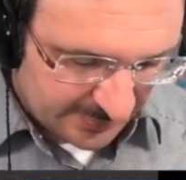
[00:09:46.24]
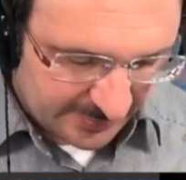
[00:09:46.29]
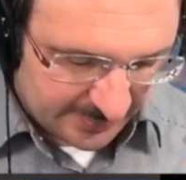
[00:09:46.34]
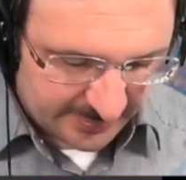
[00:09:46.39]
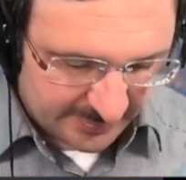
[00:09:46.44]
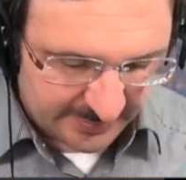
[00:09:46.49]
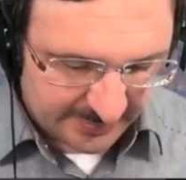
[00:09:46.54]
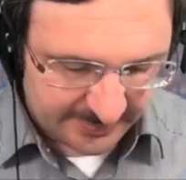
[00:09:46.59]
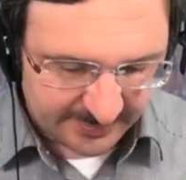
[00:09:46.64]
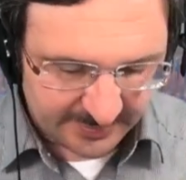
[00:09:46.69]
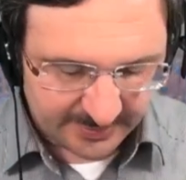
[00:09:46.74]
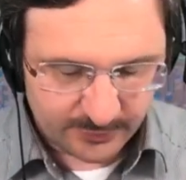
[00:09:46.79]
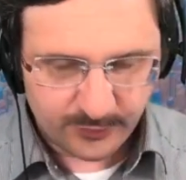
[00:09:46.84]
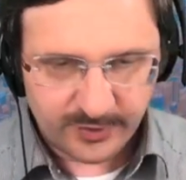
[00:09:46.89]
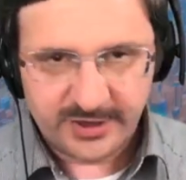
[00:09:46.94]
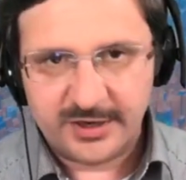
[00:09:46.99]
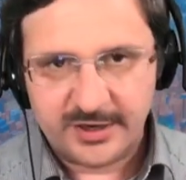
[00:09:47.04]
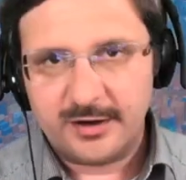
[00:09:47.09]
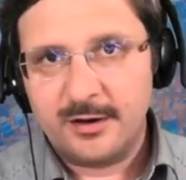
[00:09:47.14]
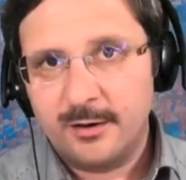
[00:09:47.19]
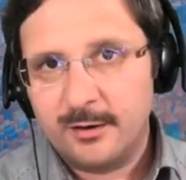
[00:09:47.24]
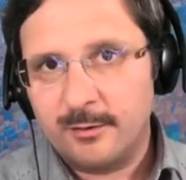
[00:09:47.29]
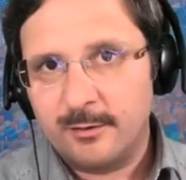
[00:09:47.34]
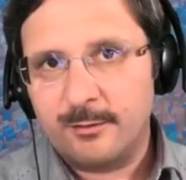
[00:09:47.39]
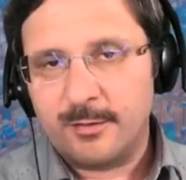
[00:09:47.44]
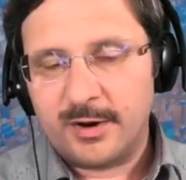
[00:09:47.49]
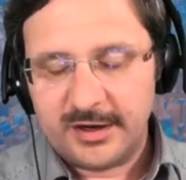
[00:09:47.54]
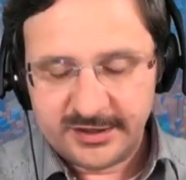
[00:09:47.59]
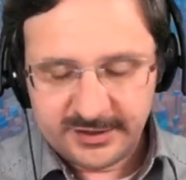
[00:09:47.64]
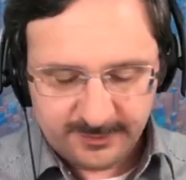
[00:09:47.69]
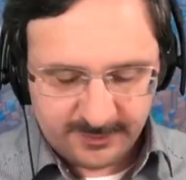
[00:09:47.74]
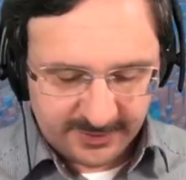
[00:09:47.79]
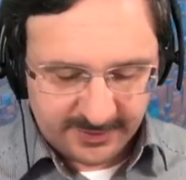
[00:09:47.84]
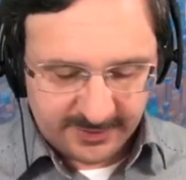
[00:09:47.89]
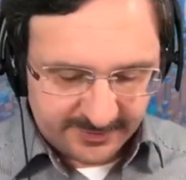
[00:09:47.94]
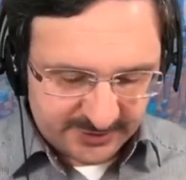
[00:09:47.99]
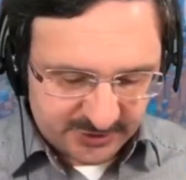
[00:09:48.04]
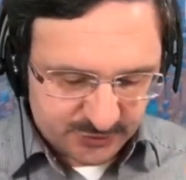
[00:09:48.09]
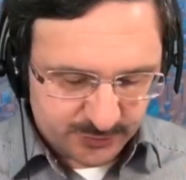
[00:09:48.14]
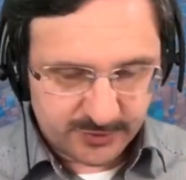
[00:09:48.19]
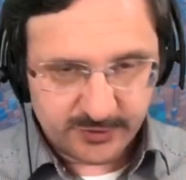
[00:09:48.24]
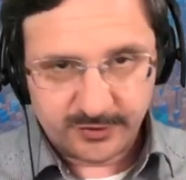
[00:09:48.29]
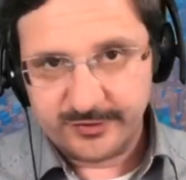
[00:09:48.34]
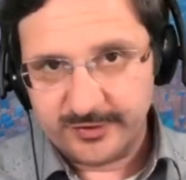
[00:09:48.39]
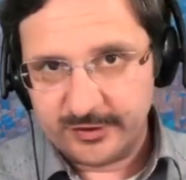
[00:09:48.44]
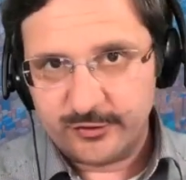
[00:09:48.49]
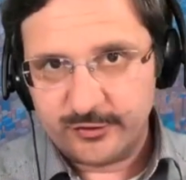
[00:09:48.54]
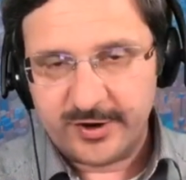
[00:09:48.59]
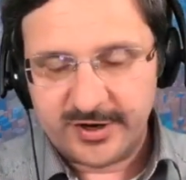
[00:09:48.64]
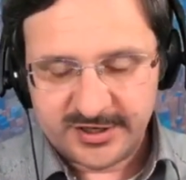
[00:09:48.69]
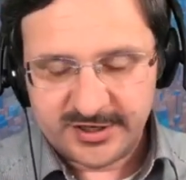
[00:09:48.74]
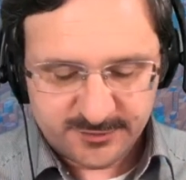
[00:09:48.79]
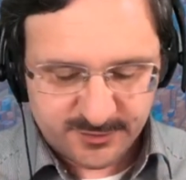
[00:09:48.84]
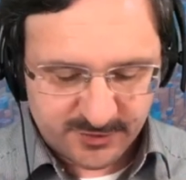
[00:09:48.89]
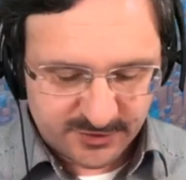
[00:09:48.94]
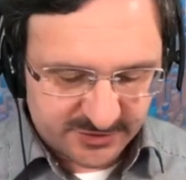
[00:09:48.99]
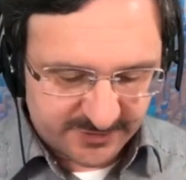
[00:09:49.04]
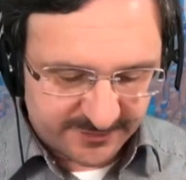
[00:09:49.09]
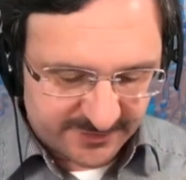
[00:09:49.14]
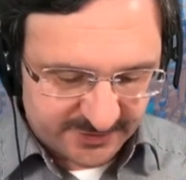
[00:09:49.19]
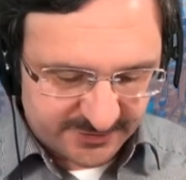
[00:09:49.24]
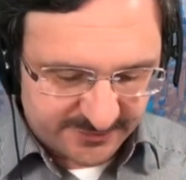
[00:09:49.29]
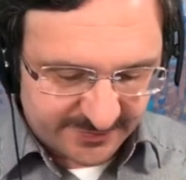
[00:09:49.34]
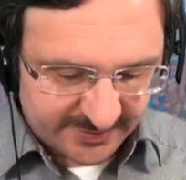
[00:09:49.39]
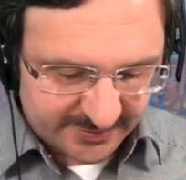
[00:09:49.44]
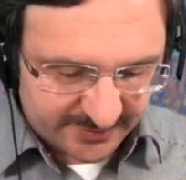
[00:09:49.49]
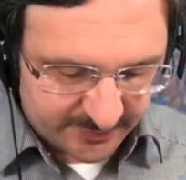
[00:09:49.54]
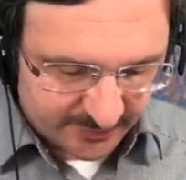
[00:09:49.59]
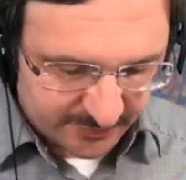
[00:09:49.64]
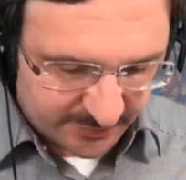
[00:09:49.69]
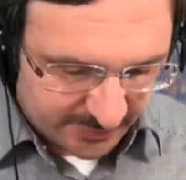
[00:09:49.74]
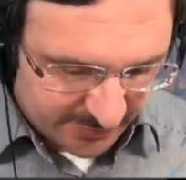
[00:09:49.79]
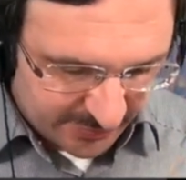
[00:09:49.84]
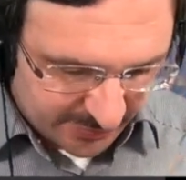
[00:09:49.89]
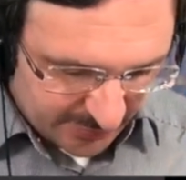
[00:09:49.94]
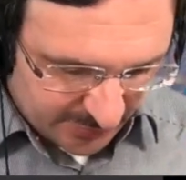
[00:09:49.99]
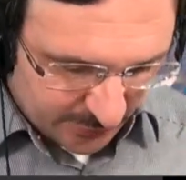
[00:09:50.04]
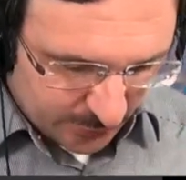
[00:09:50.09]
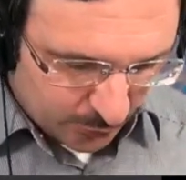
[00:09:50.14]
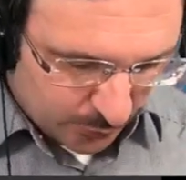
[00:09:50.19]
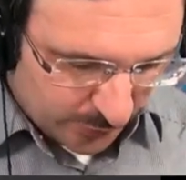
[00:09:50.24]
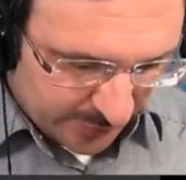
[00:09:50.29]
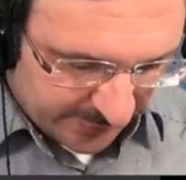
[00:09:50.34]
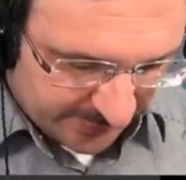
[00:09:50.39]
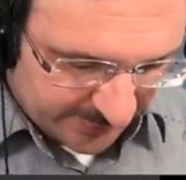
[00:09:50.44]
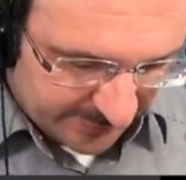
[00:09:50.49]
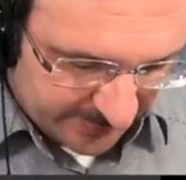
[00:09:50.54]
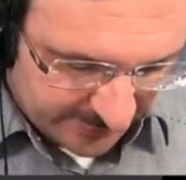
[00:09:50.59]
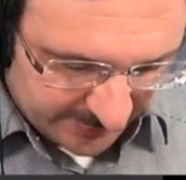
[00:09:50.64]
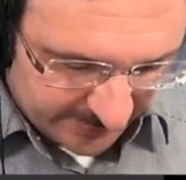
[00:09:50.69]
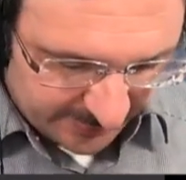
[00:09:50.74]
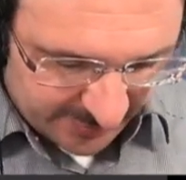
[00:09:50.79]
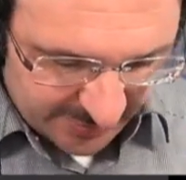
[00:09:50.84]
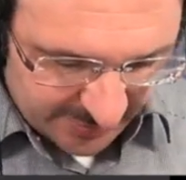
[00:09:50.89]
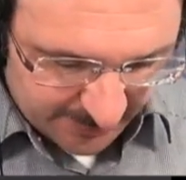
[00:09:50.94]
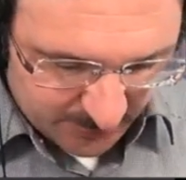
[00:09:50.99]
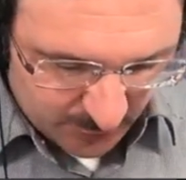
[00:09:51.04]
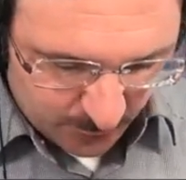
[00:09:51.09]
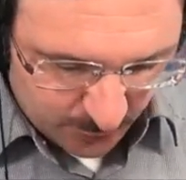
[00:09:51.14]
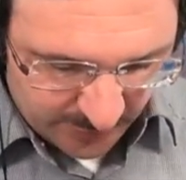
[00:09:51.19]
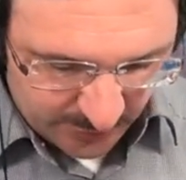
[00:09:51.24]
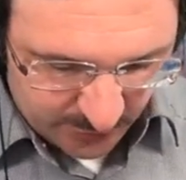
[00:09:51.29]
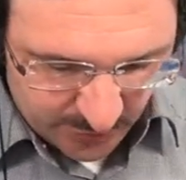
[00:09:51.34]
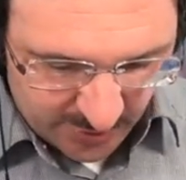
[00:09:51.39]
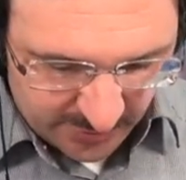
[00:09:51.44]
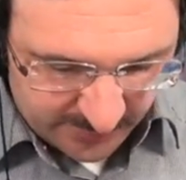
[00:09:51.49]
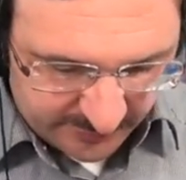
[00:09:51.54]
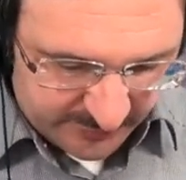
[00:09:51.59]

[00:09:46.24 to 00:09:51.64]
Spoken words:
And then we multiply this one, or the transpose of this vector, with gamma 1 dot.